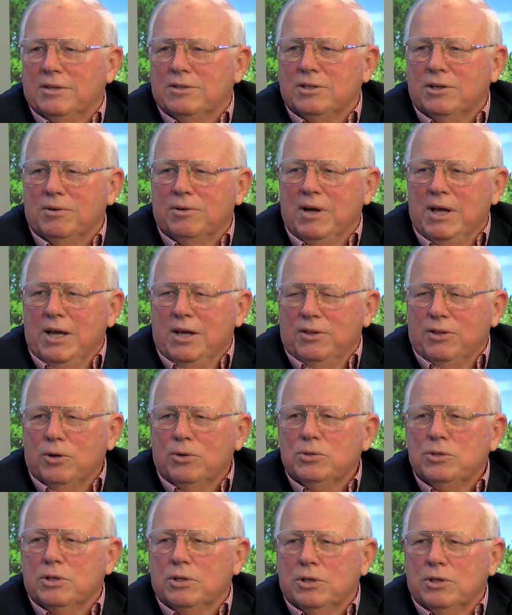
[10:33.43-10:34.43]
So
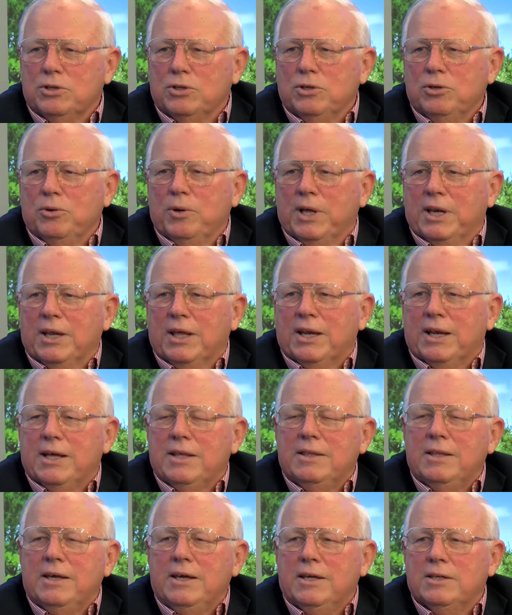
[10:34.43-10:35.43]
those are the two. And I
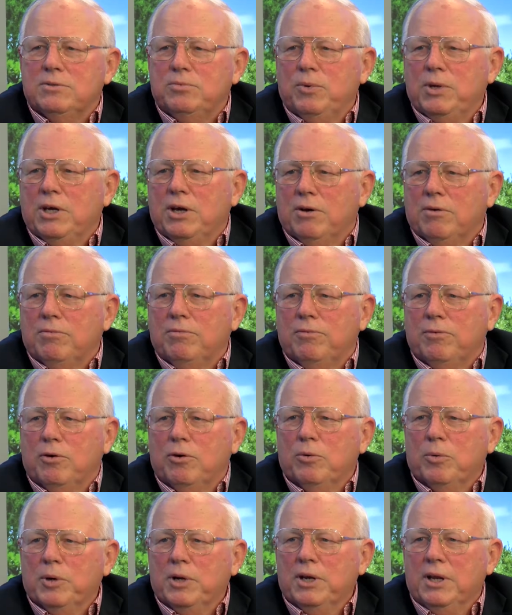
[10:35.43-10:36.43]
think as we go
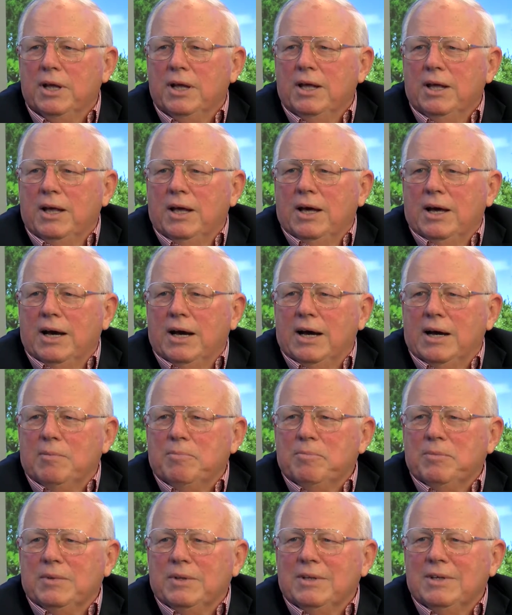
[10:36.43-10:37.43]
forward
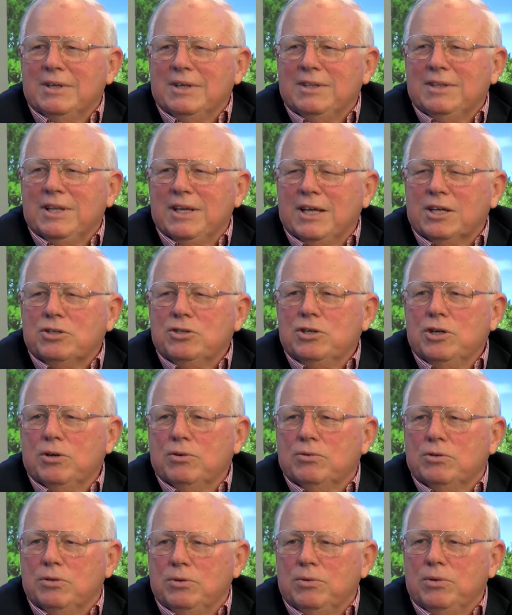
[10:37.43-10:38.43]
in the next
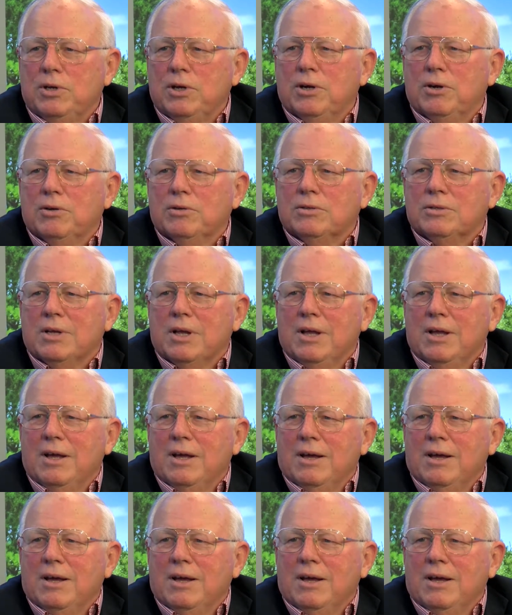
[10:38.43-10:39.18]
year, 2 years,